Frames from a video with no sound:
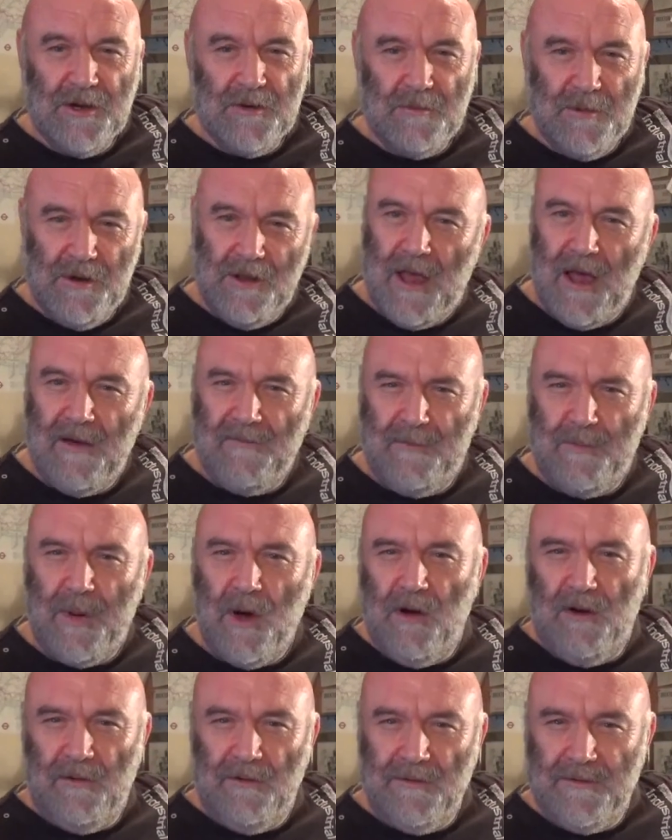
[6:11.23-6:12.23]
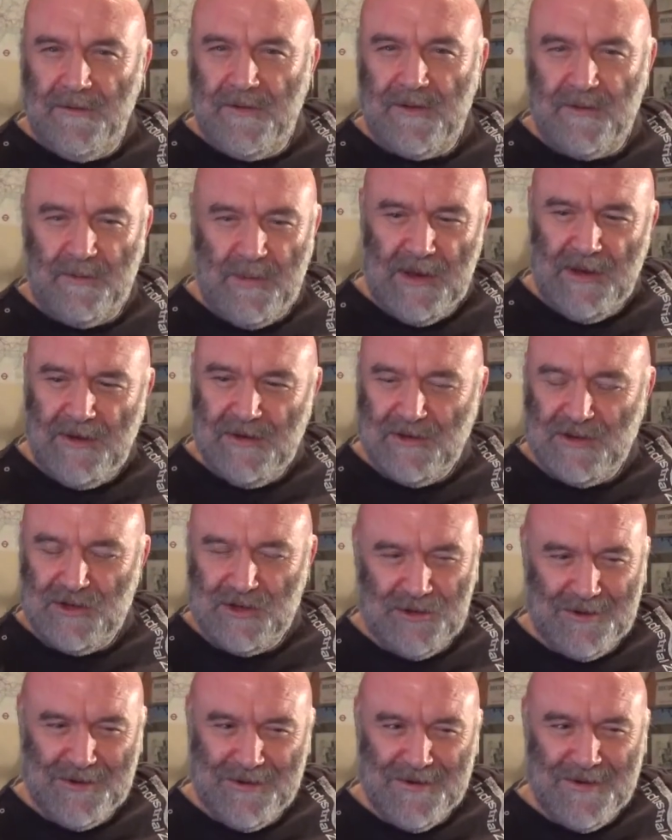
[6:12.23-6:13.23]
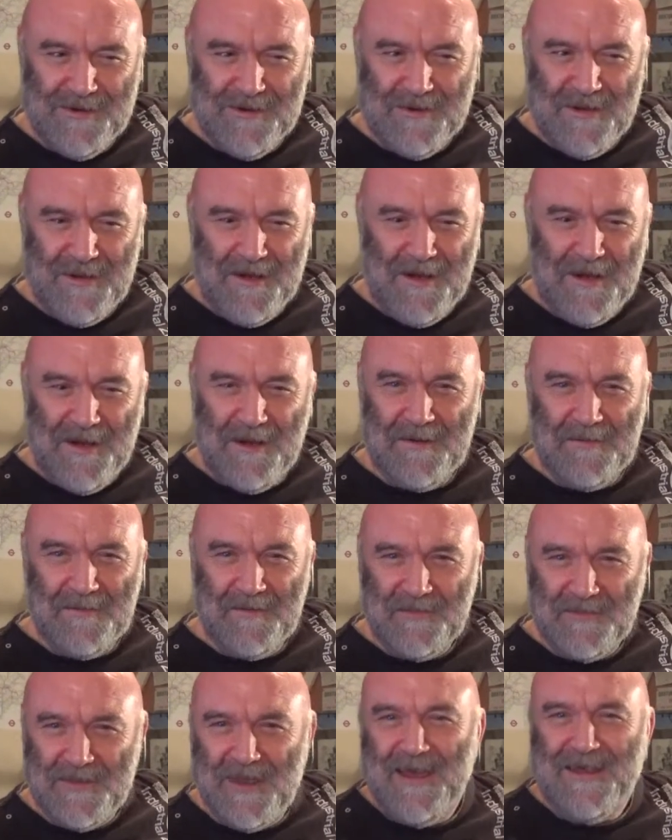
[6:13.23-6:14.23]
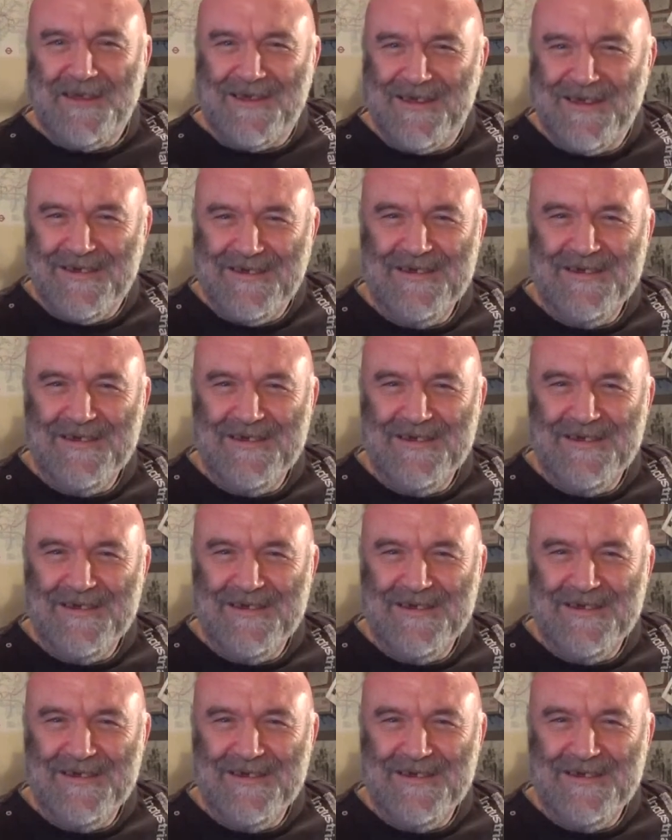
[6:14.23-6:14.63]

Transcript: we'll have Paul's speech. Yes.